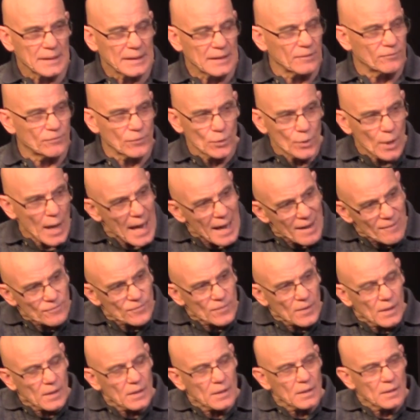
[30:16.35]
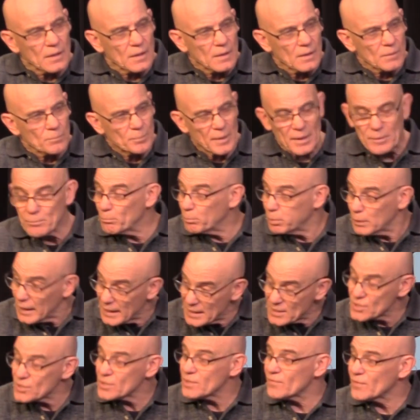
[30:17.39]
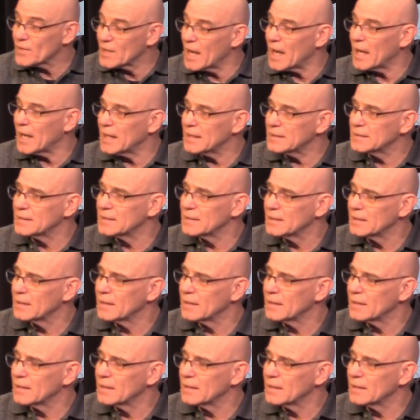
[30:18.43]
And if you have been blessed of God,